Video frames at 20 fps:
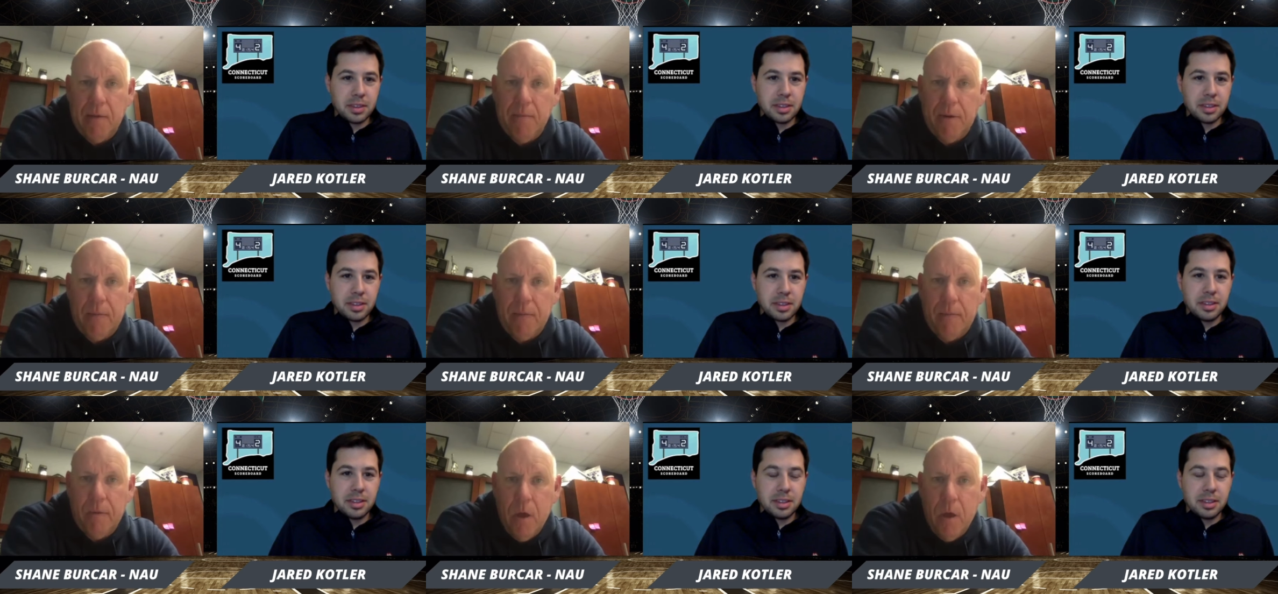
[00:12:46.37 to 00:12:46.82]

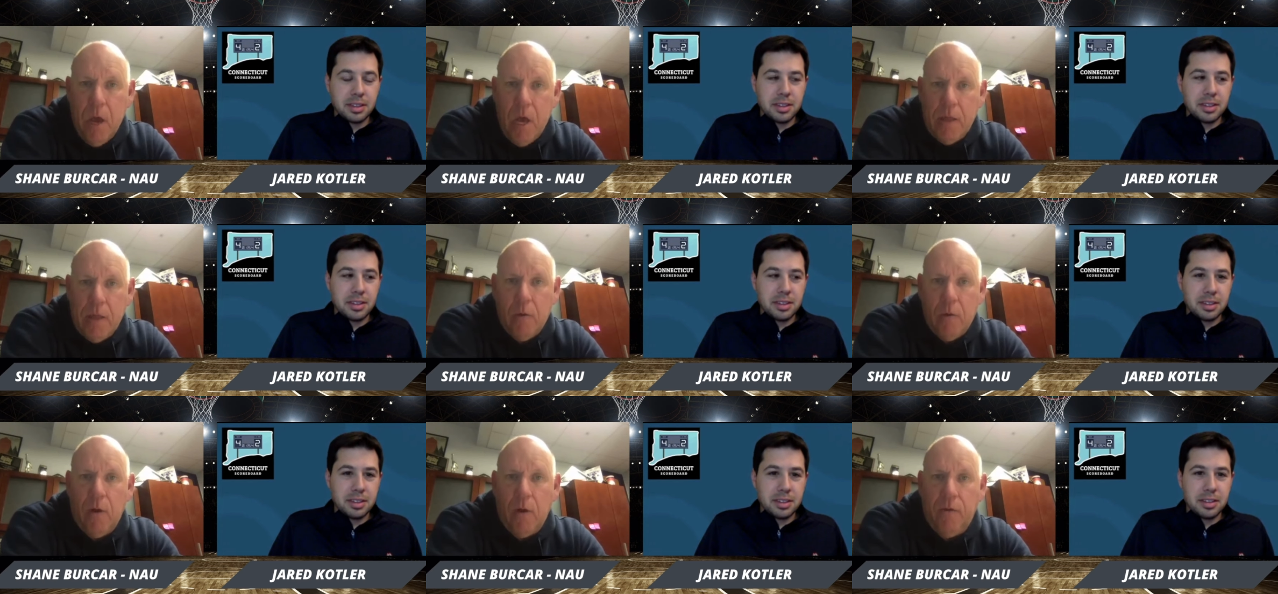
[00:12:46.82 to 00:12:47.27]
Speaker 1: But
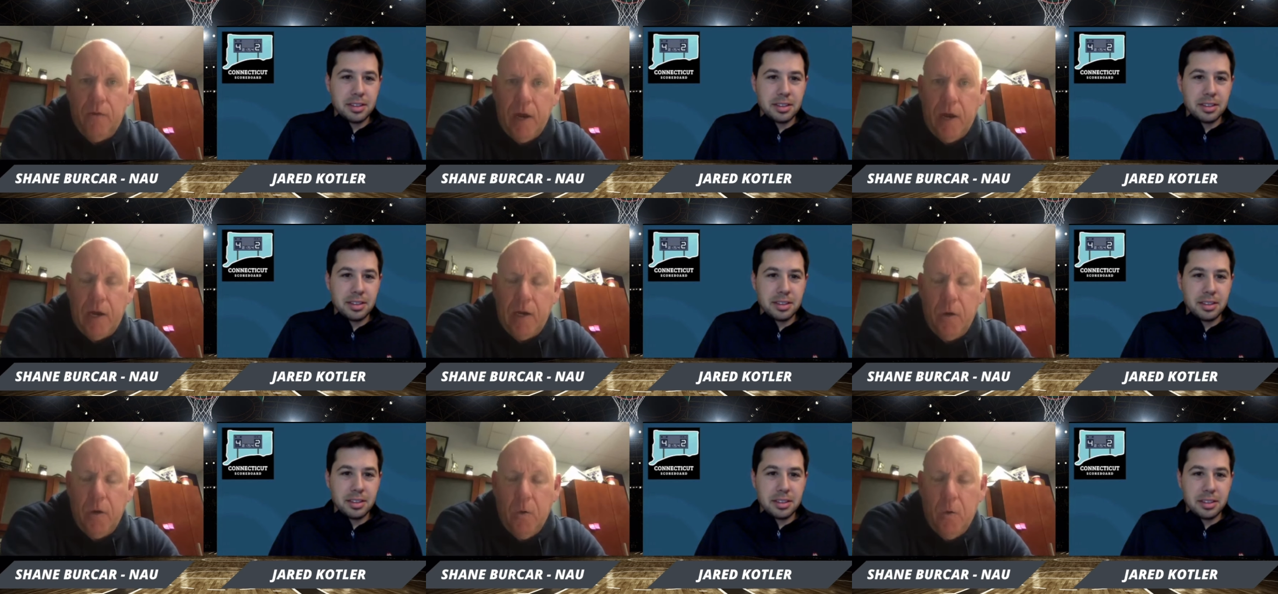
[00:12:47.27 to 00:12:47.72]
the one thing
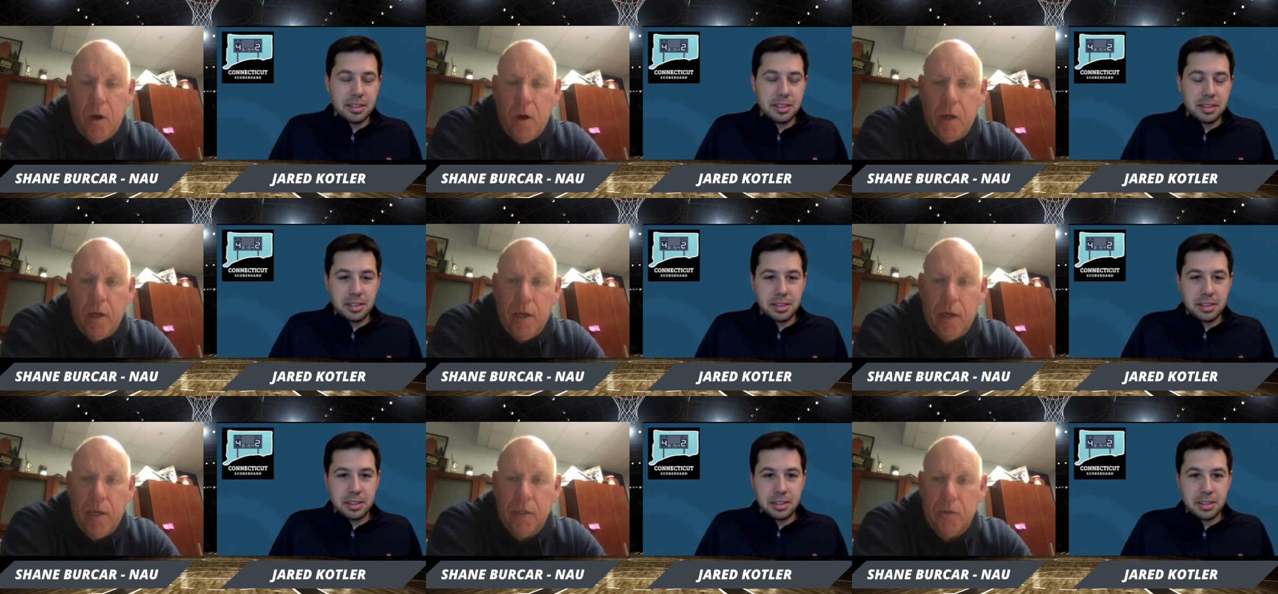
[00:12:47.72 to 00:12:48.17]
I do
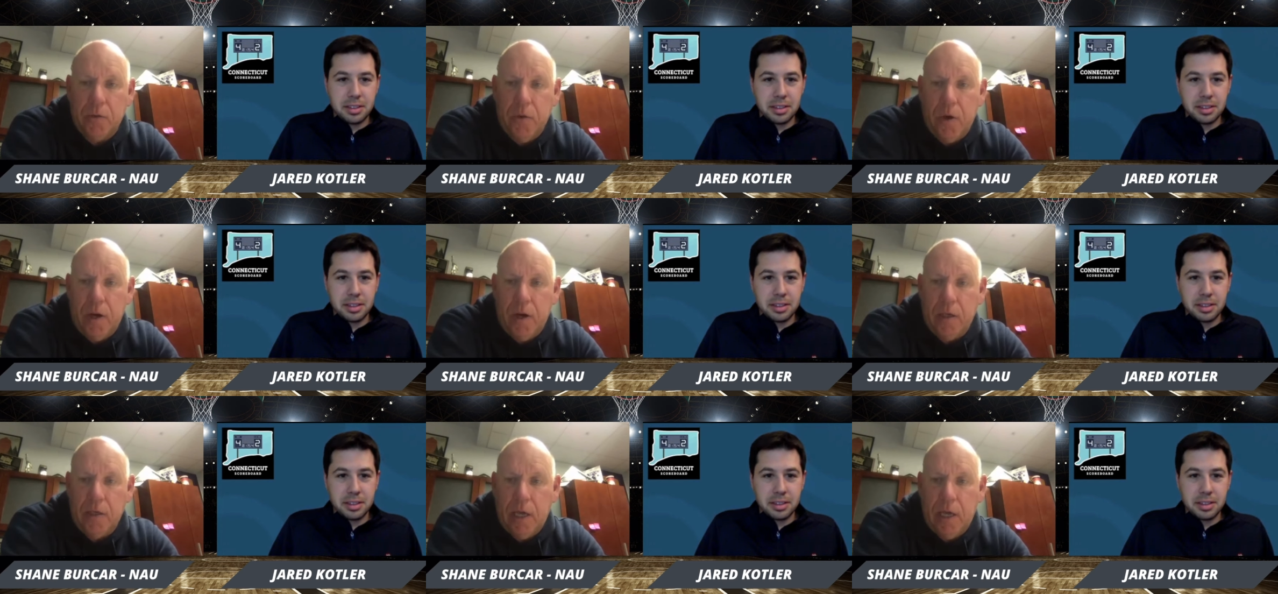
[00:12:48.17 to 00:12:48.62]
want to get
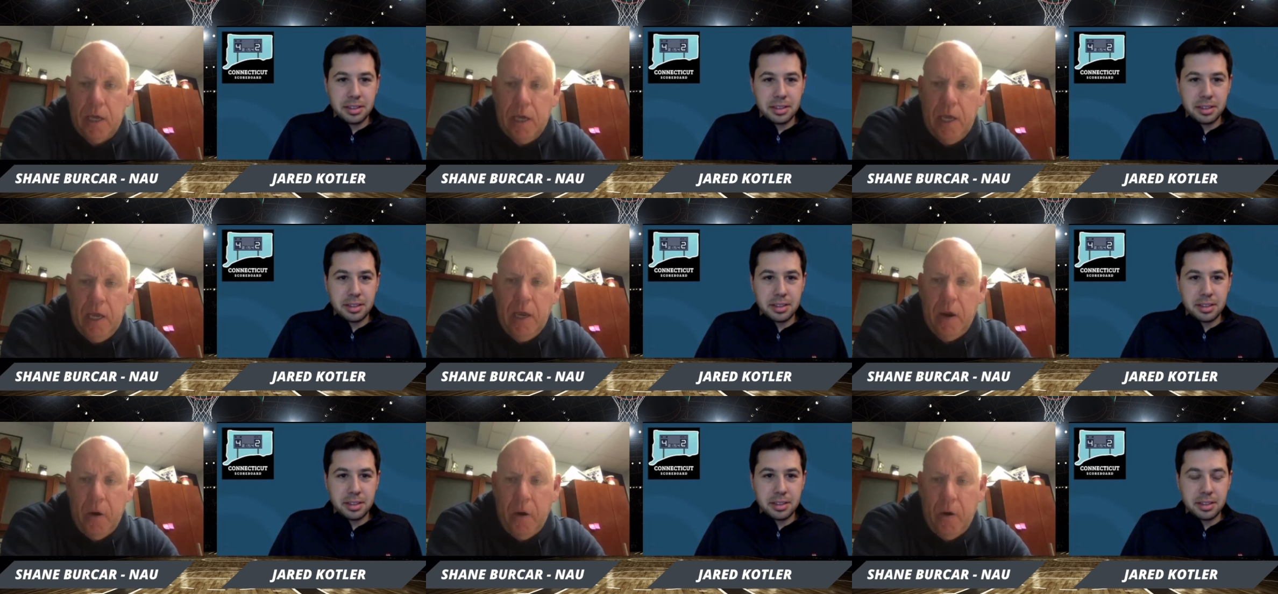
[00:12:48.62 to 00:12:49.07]
straight is that
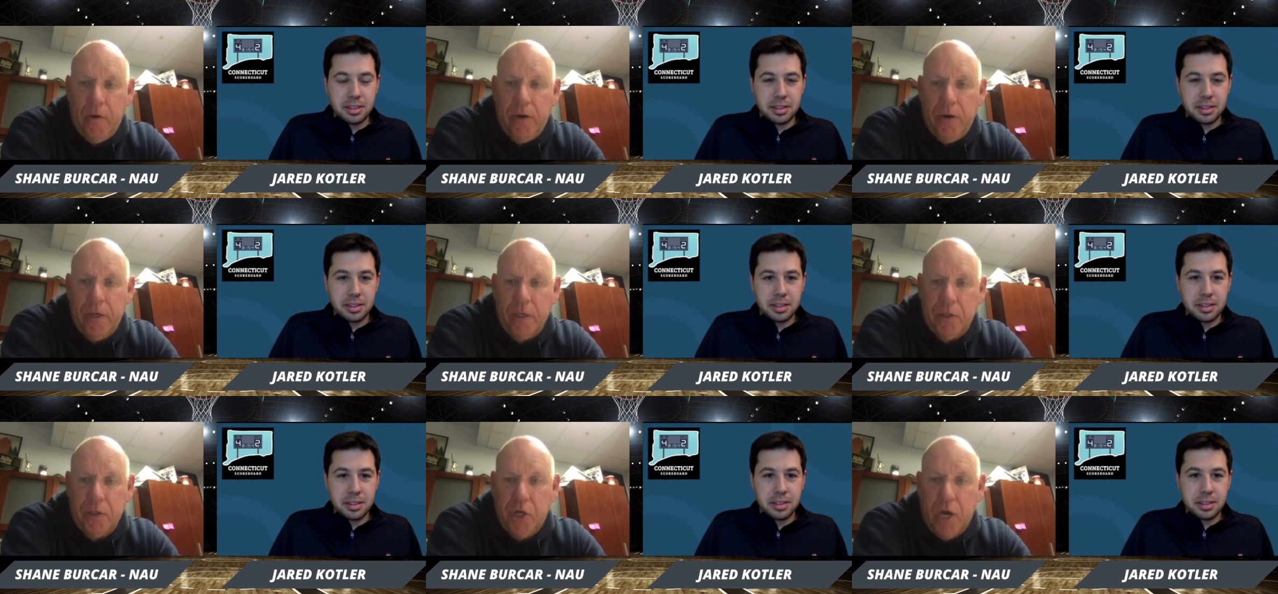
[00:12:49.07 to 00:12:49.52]
he earned
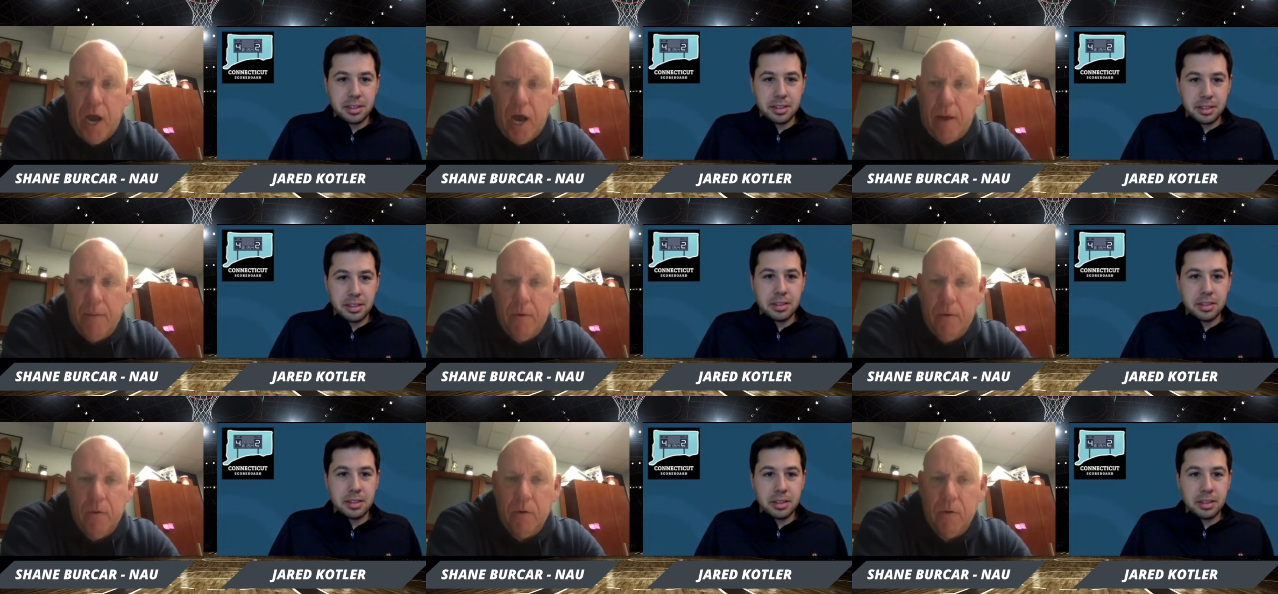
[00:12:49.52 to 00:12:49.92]
his job.